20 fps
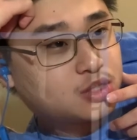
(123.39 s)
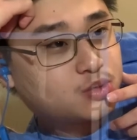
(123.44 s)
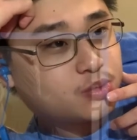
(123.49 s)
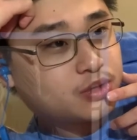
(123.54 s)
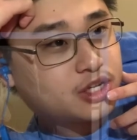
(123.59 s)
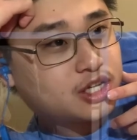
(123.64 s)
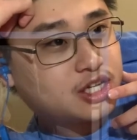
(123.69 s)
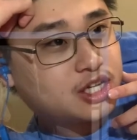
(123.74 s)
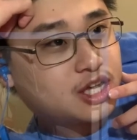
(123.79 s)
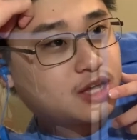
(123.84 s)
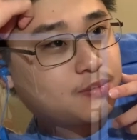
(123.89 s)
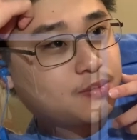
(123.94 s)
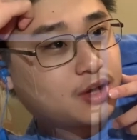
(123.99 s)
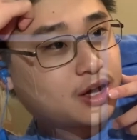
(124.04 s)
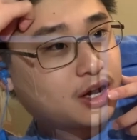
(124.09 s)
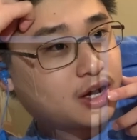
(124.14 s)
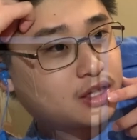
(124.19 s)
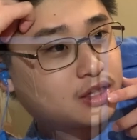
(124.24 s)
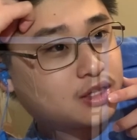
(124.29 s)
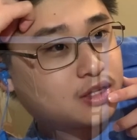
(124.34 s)
When did he get
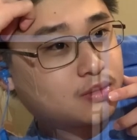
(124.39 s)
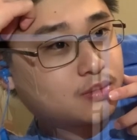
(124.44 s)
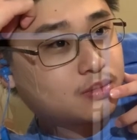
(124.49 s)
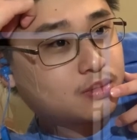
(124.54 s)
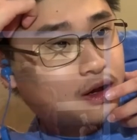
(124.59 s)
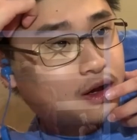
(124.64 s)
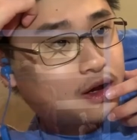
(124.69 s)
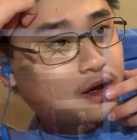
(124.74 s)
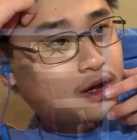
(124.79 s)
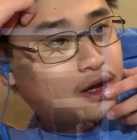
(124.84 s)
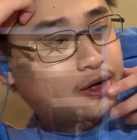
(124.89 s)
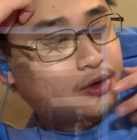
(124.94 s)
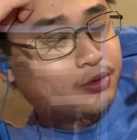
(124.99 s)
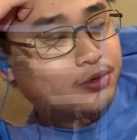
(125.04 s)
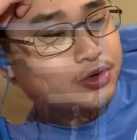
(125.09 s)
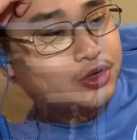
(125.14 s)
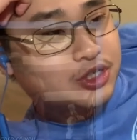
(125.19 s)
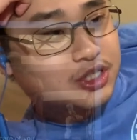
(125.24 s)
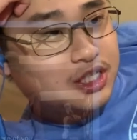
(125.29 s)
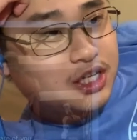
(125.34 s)
behind them? I don't
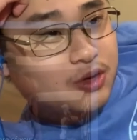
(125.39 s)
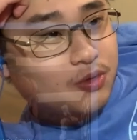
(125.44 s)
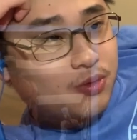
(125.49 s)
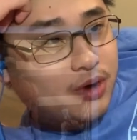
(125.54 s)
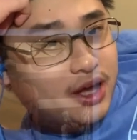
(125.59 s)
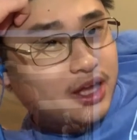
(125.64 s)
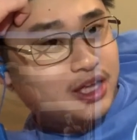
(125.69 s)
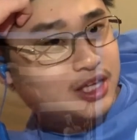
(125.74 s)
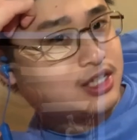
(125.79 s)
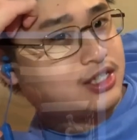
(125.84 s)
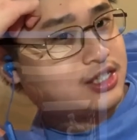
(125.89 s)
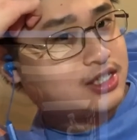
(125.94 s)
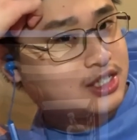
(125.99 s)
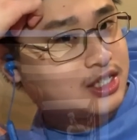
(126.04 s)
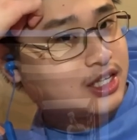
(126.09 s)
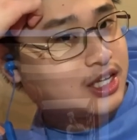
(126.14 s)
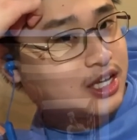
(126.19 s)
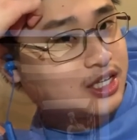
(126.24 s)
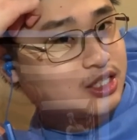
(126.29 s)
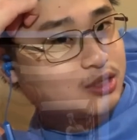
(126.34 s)
understand why he's
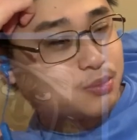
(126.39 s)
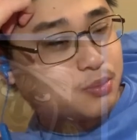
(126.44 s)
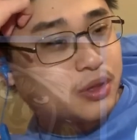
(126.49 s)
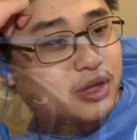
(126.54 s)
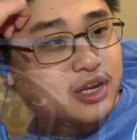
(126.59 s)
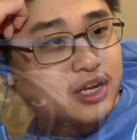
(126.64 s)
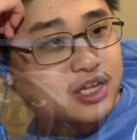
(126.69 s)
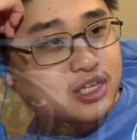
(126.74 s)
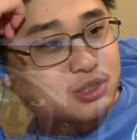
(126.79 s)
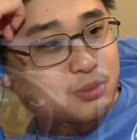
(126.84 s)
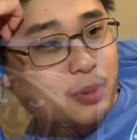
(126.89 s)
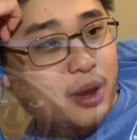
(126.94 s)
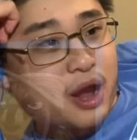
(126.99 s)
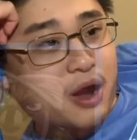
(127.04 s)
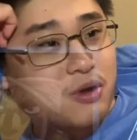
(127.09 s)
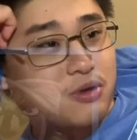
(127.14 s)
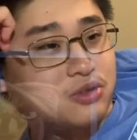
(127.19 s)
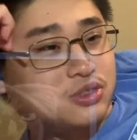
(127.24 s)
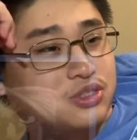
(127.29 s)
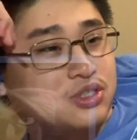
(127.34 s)
explaining his
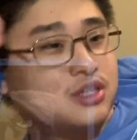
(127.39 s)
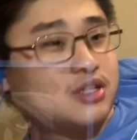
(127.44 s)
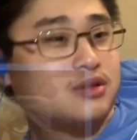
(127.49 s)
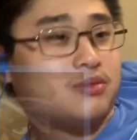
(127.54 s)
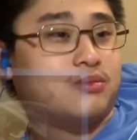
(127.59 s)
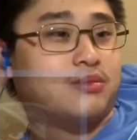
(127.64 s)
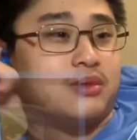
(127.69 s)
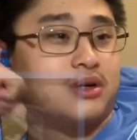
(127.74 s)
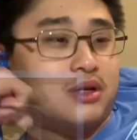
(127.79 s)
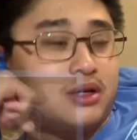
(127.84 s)
powers to them.